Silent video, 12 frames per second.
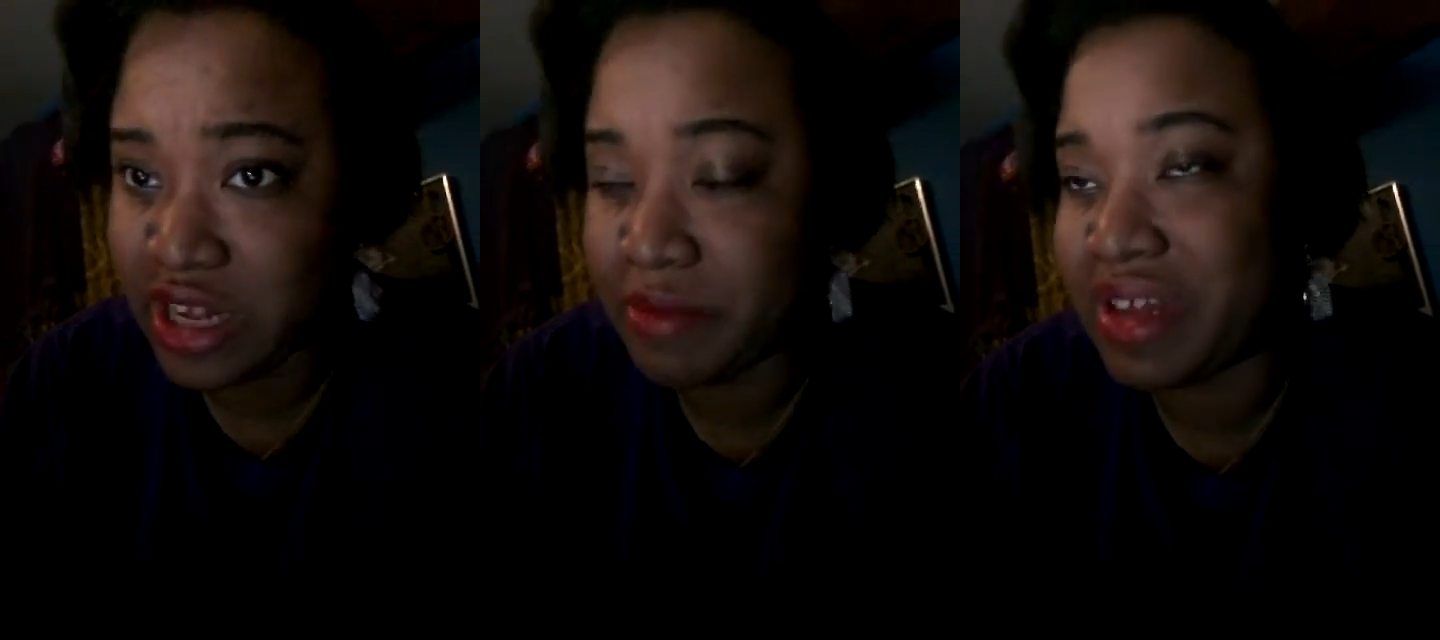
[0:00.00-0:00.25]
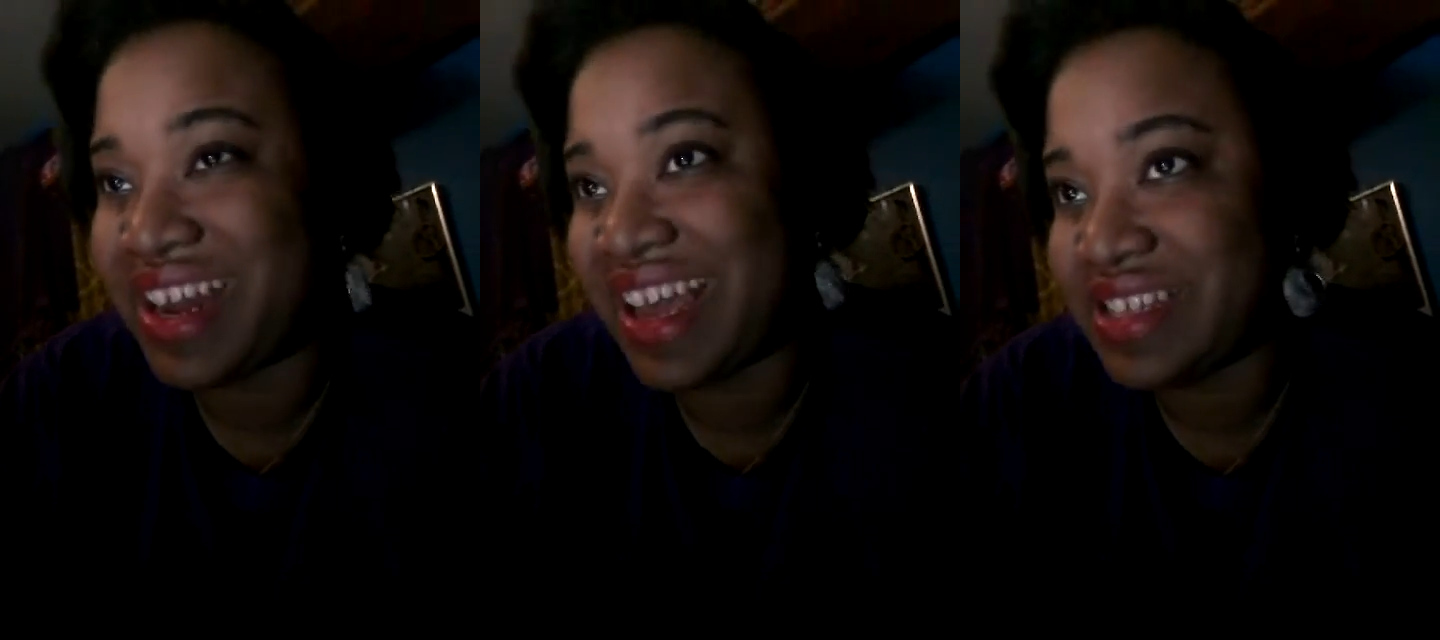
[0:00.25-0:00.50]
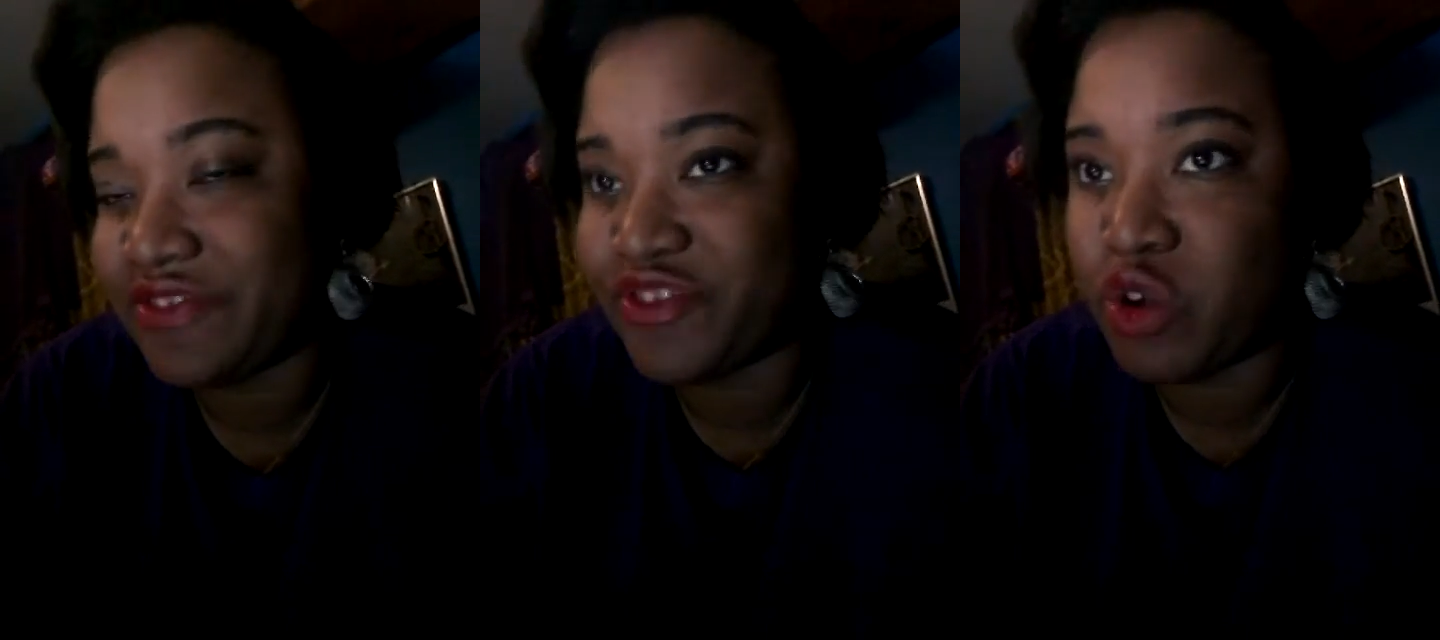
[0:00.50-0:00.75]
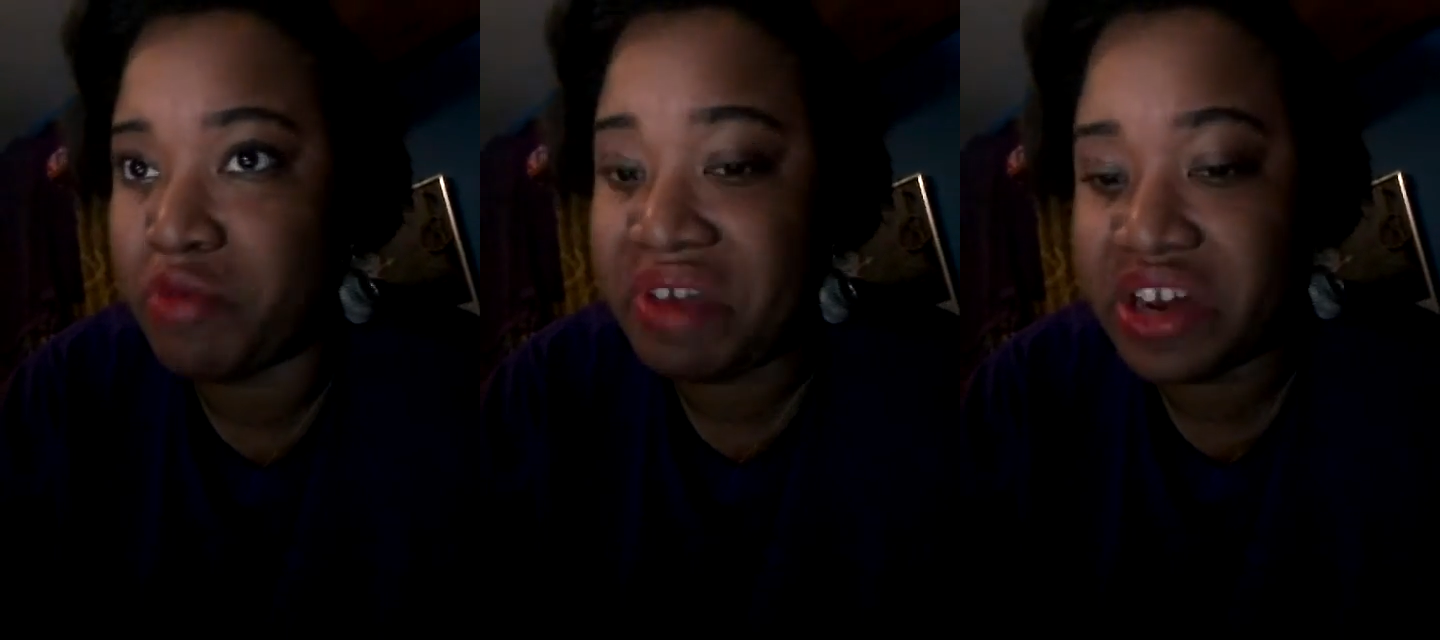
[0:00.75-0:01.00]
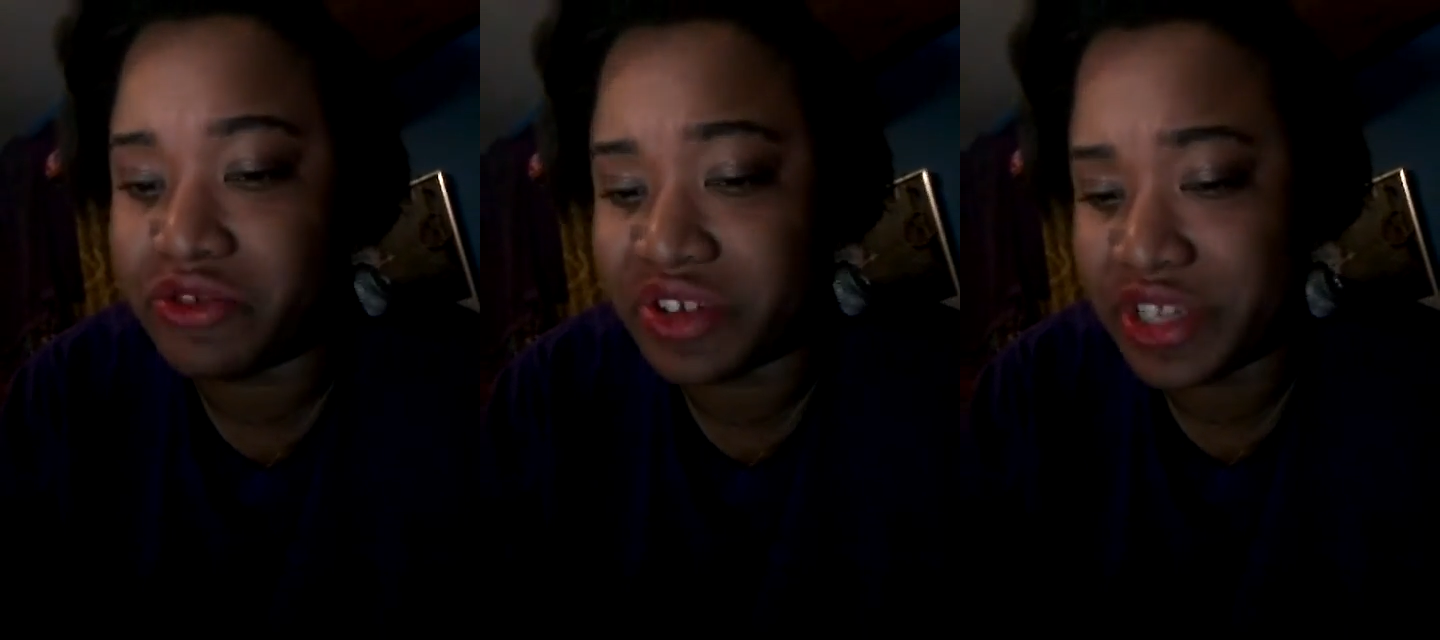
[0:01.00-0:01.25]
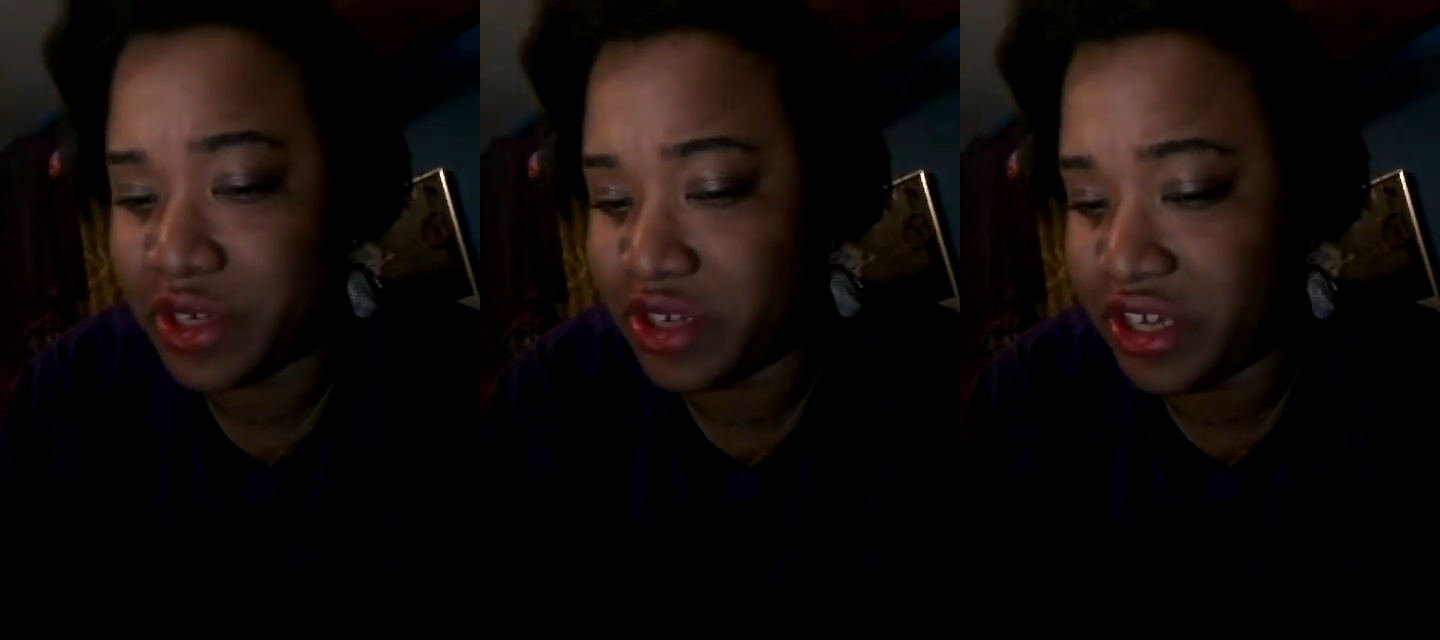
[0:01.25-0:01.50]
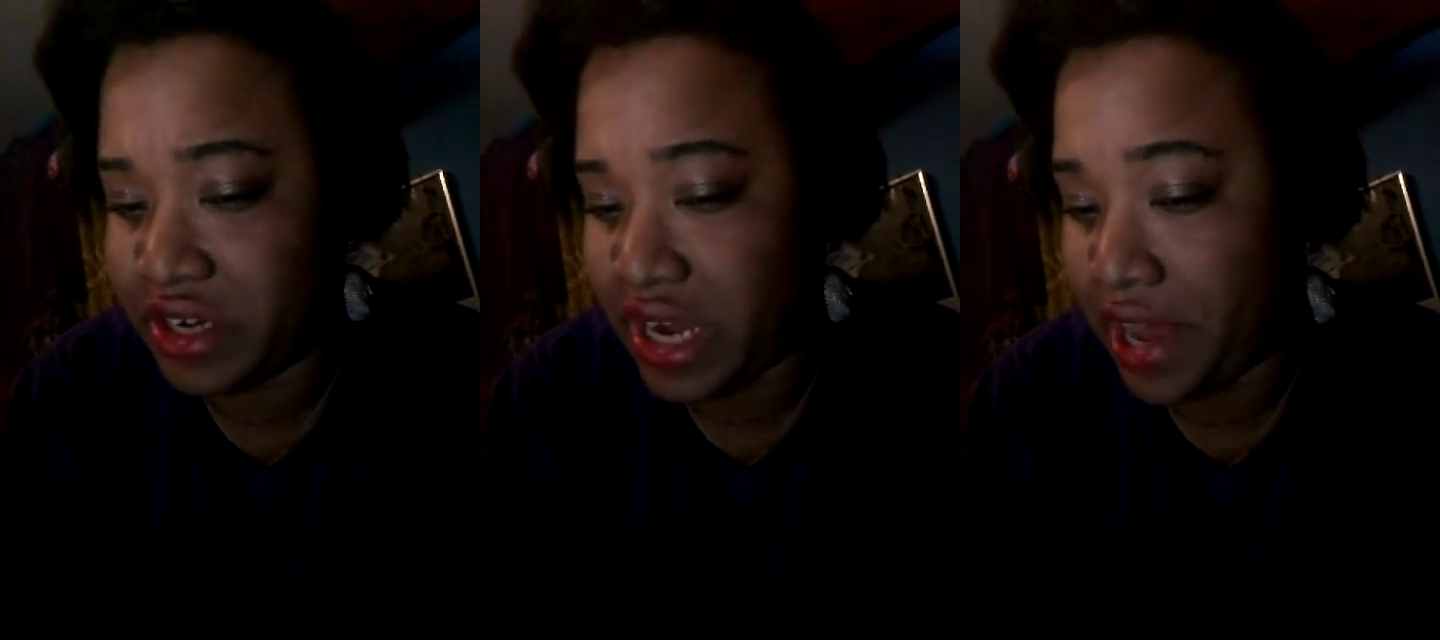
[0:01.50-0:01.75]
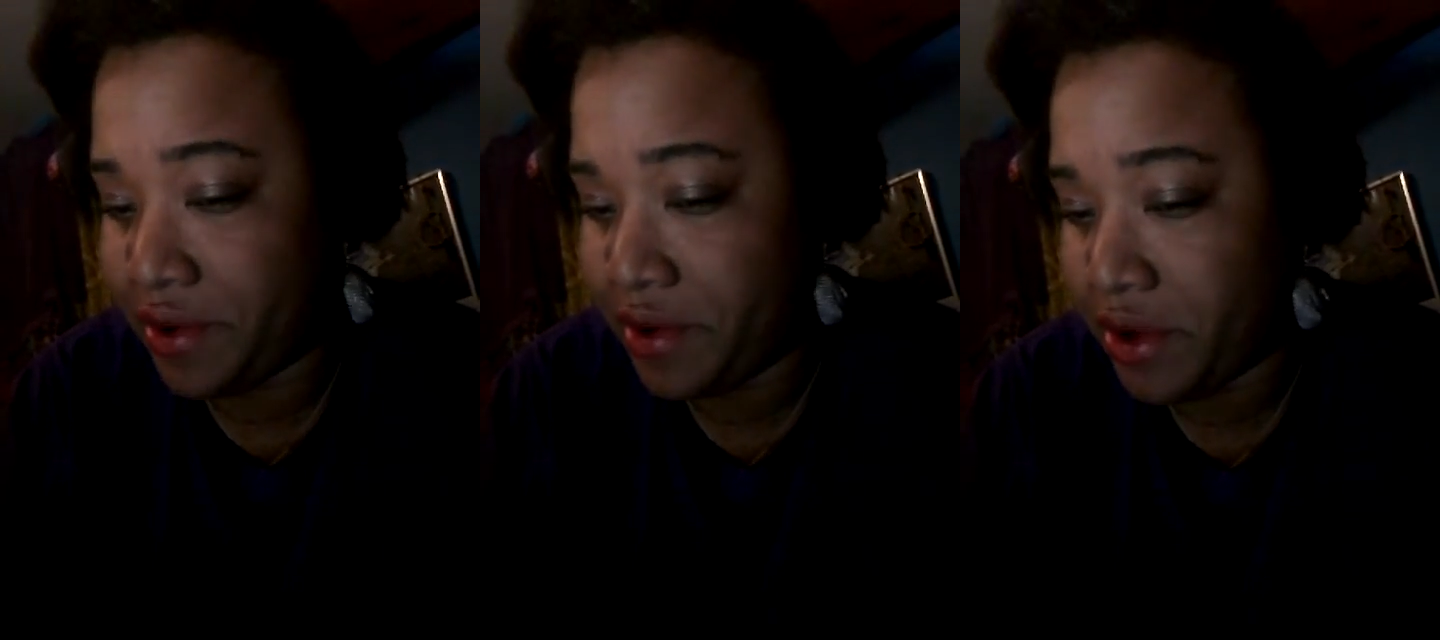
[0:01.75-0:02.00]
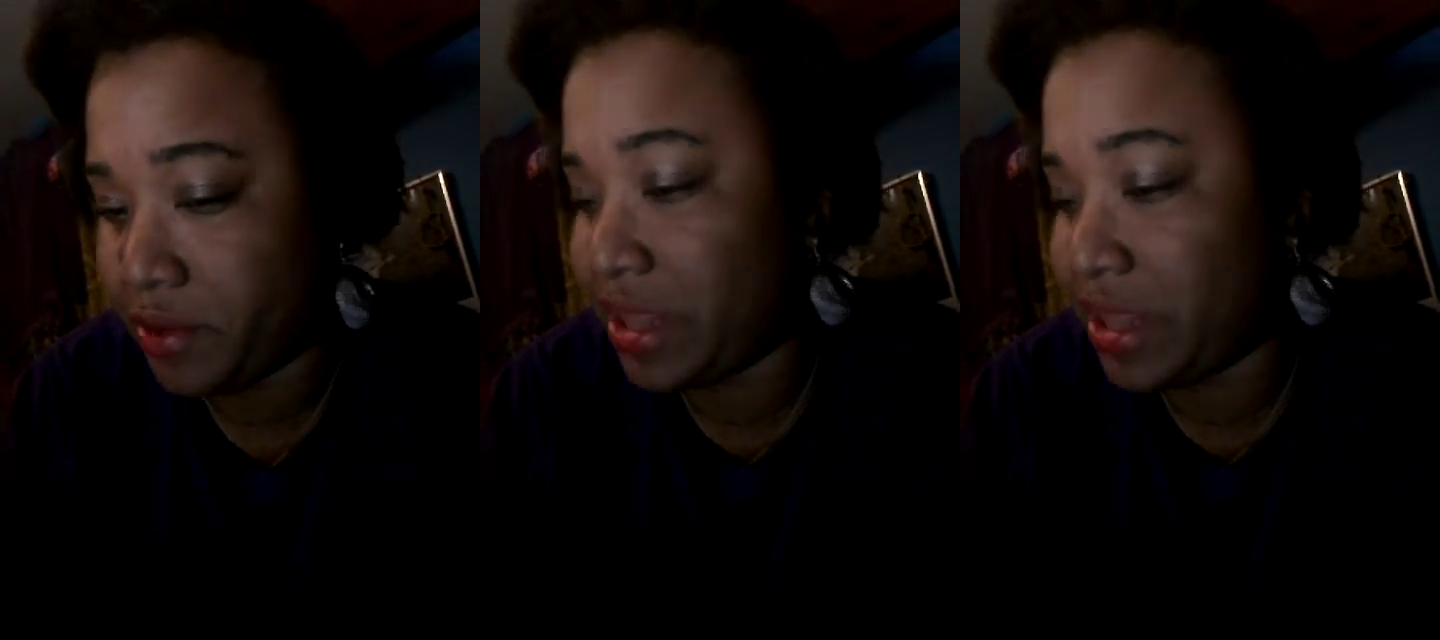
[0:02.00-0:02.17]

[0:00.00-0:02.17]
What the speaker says: I mean, I guess if Noah made it really good, I don't know.